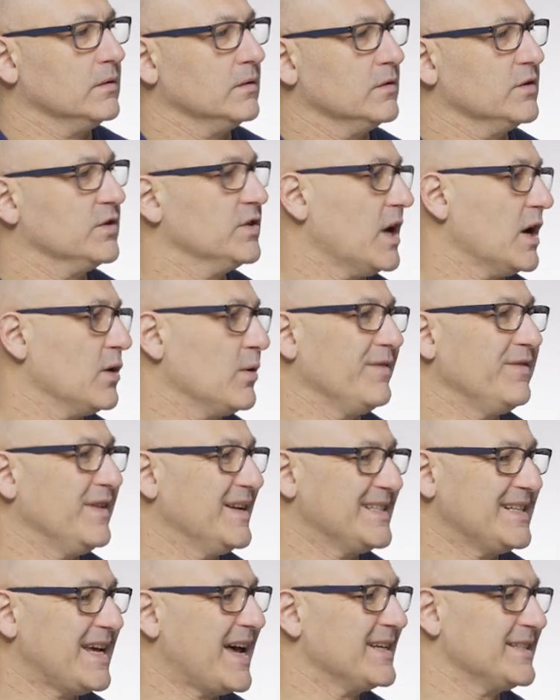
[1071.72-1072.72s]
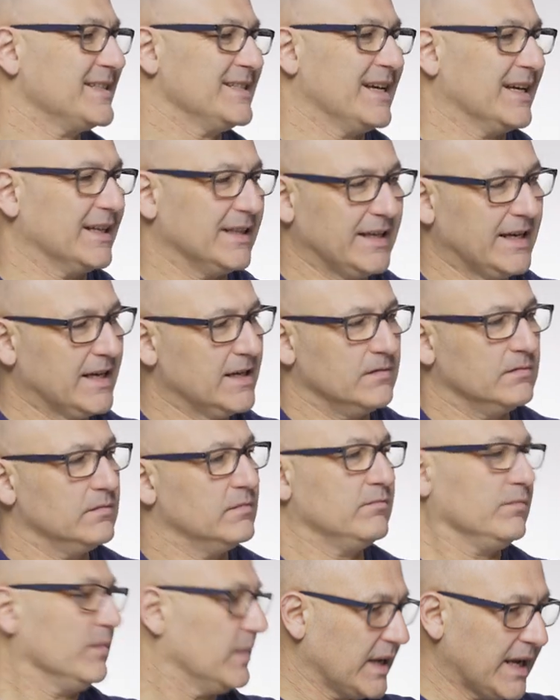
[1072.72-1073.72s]
So a fantastically
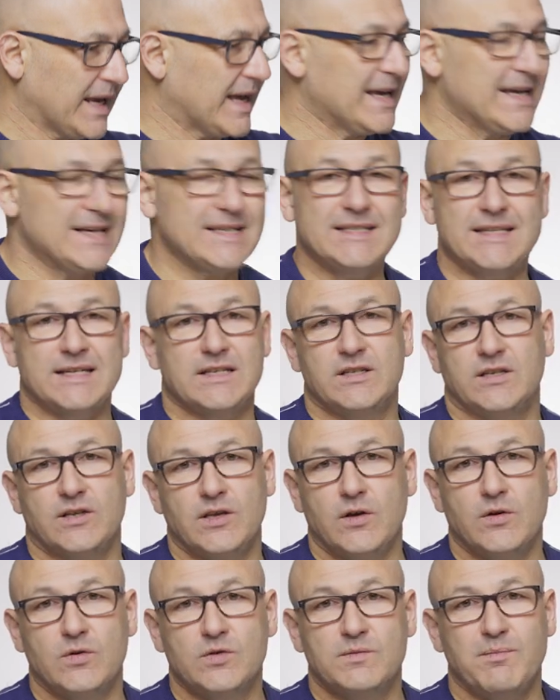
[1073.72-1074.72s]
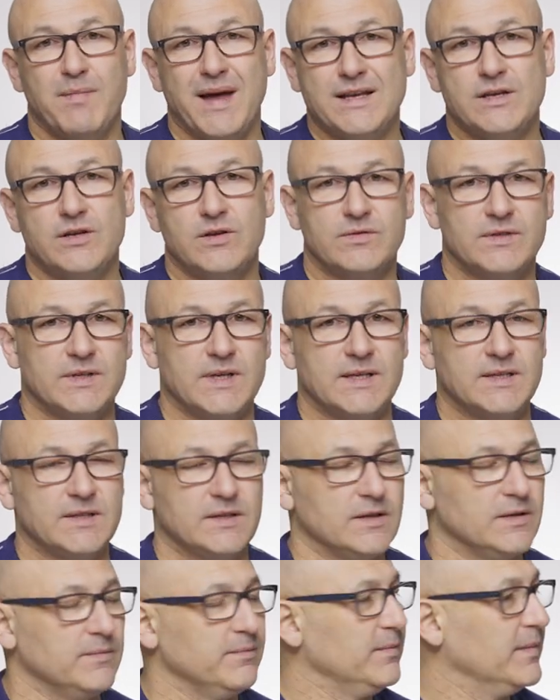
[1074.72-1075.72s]
easy to use menu
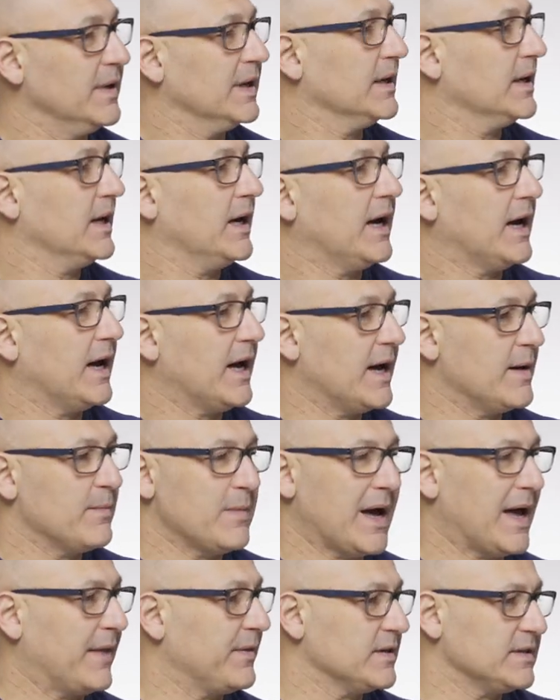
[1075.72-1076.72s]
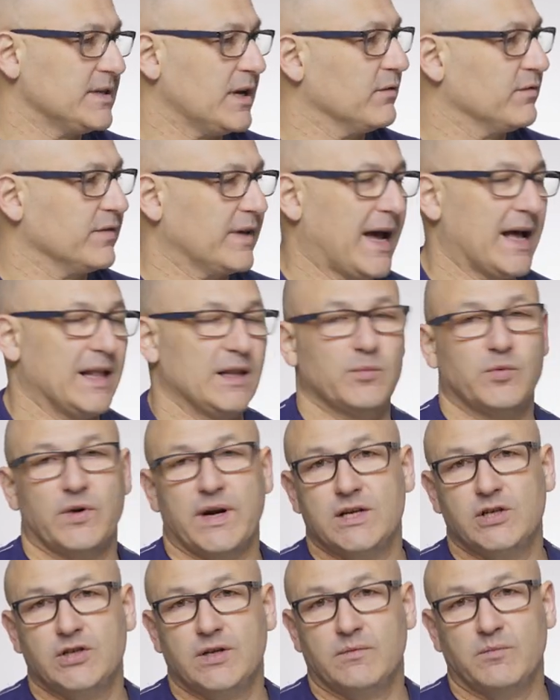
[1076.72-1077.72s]
system. And the
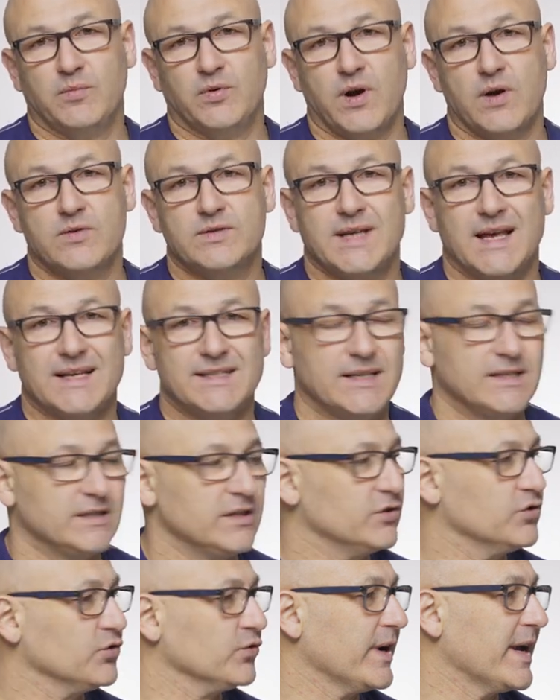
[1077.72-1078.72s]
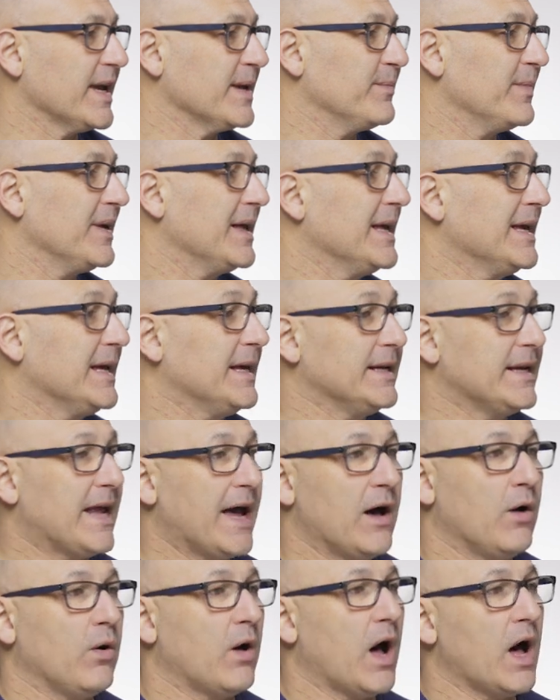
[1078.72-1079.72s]
self-calibration process is a dream.
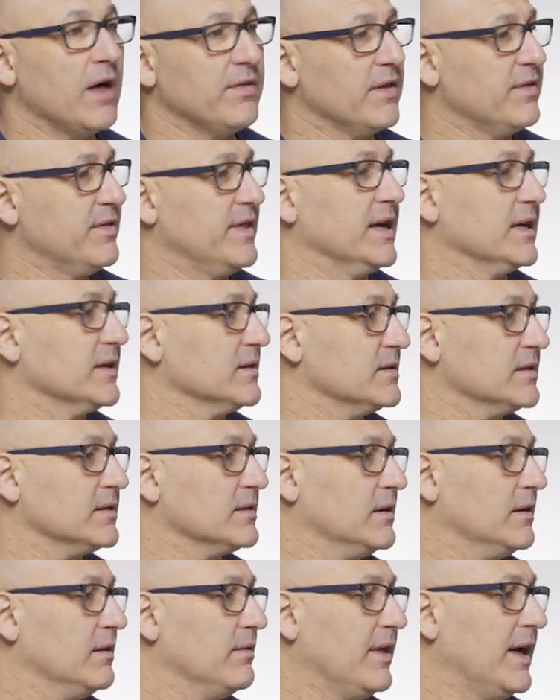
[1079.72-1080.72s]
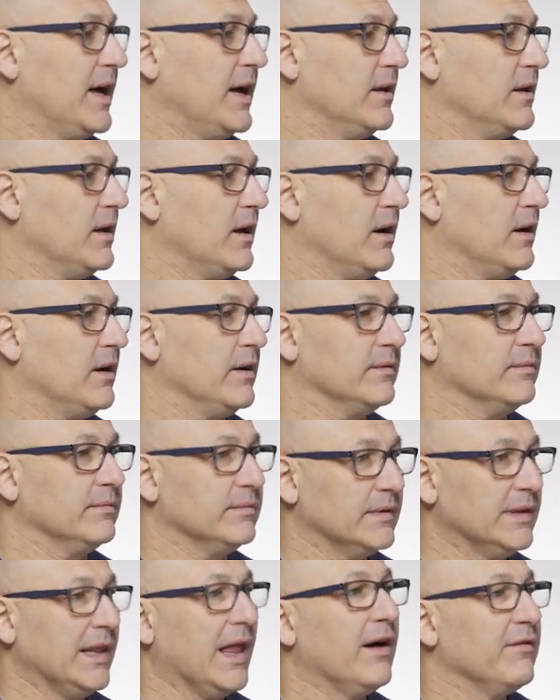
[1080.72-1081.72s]
Now, other things that I
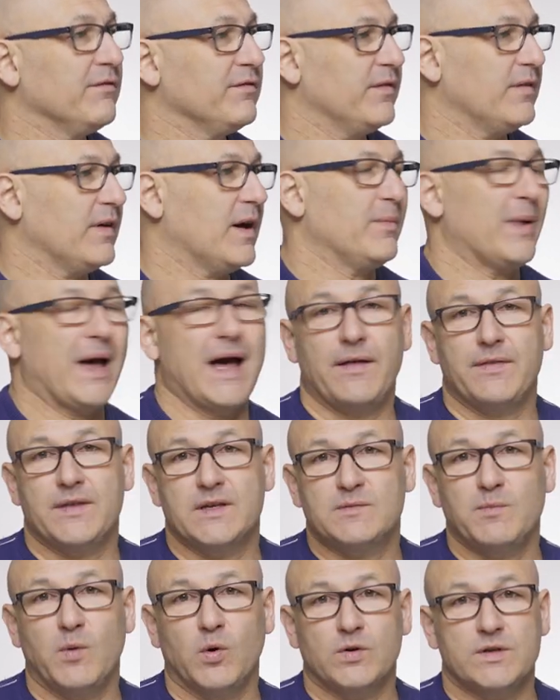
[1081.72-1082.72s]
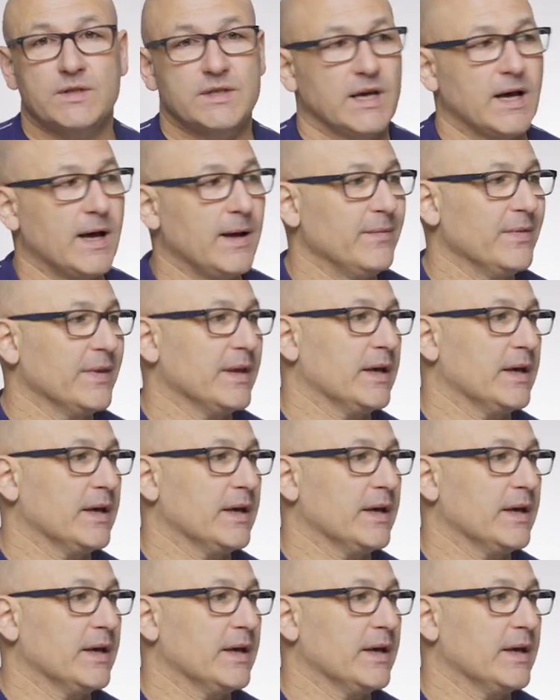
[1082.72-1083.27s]
love about this monitor